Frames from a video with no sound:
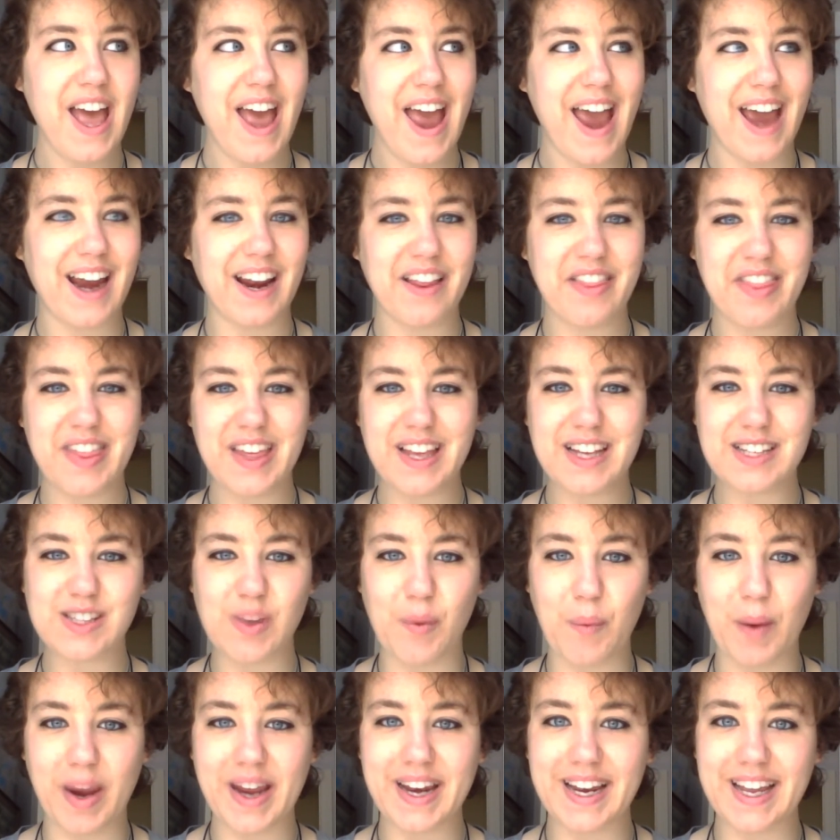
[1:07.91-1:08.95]
And I think as a
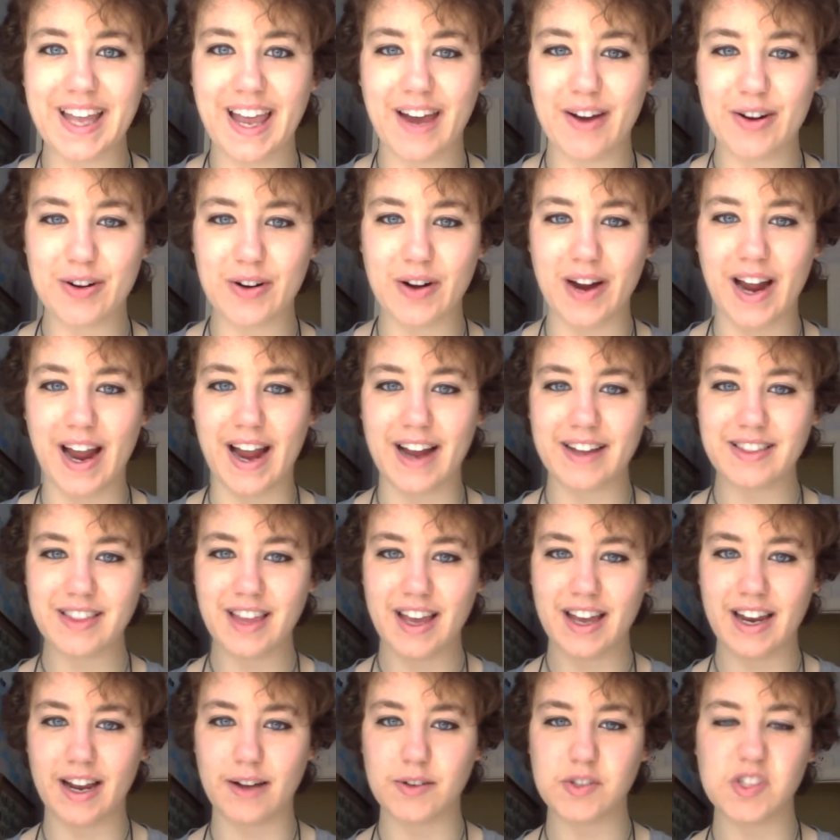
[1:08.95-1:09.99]
way to counteract
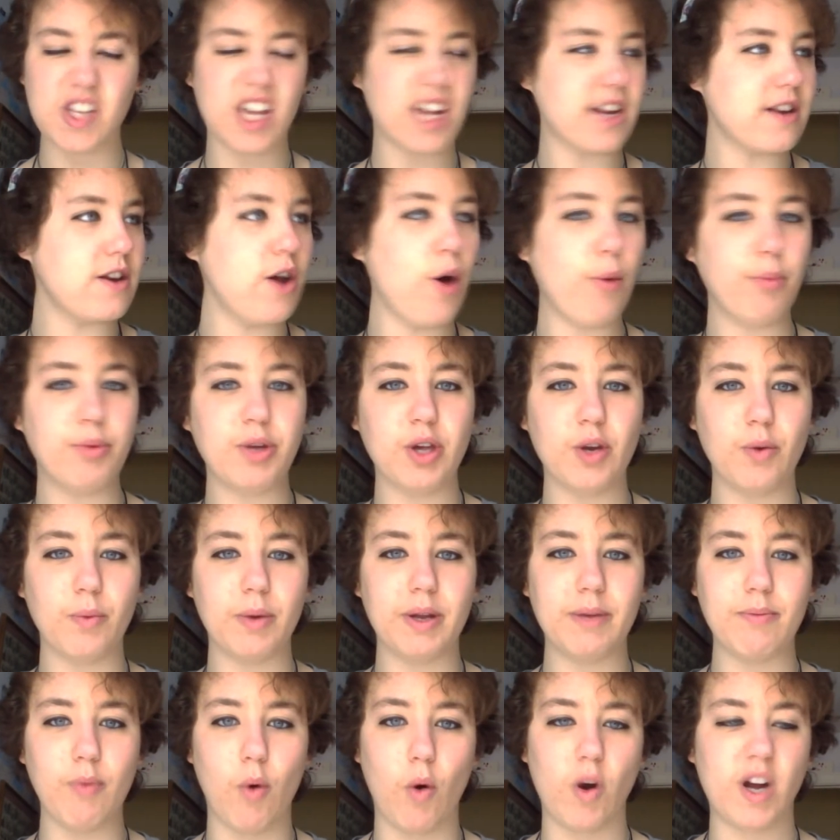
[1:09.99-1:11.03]
that, I was like, nope, gonna
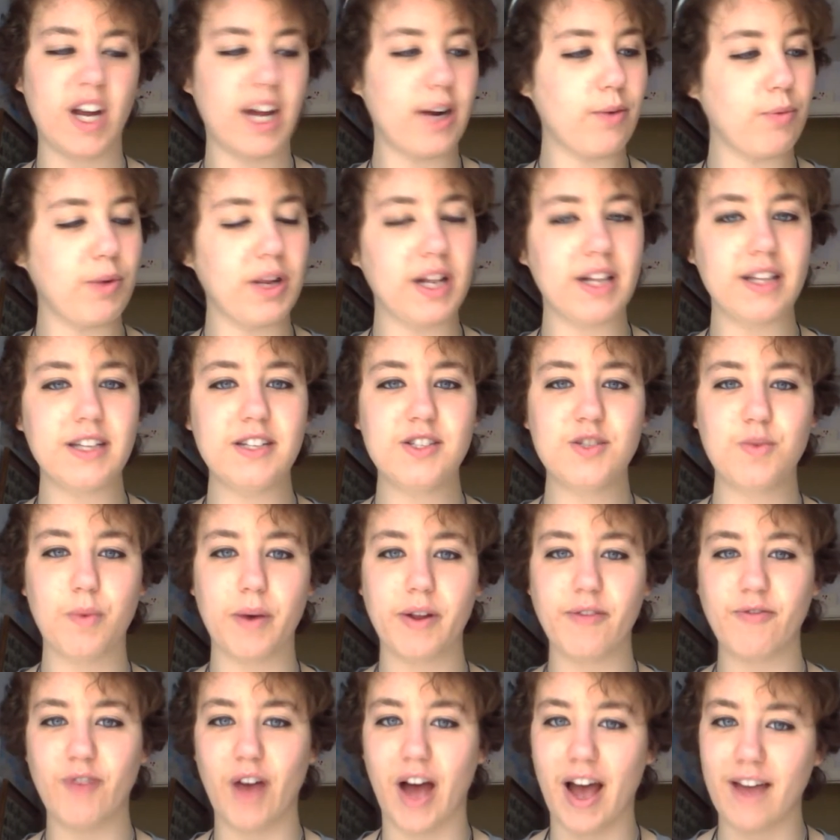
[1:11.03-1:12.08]
read more. Gotta read at least
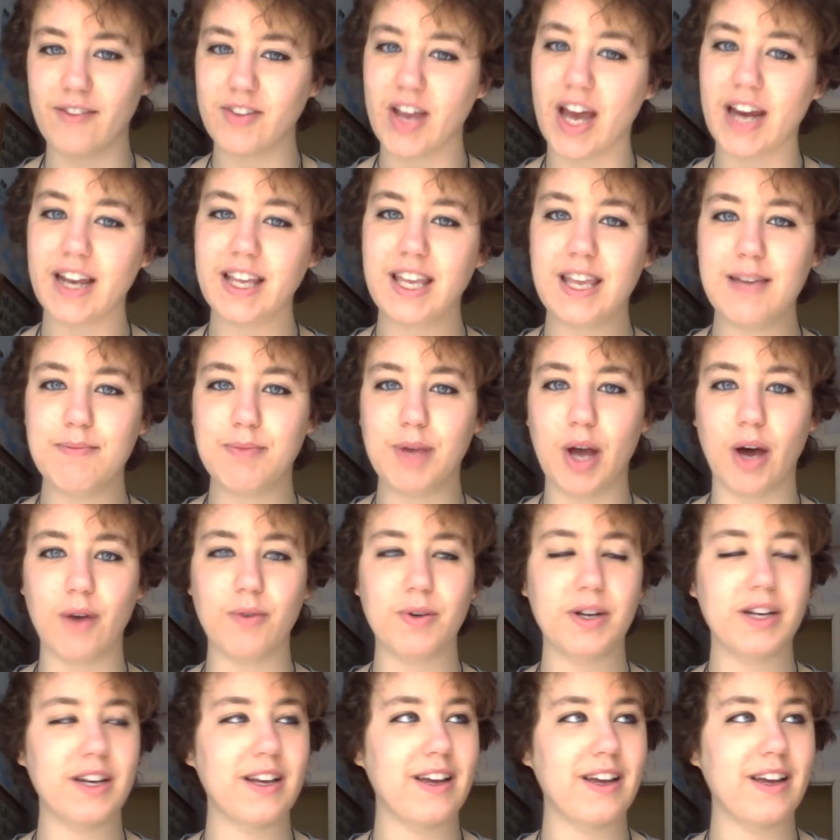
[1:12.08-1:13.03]
25. Gotta keep going.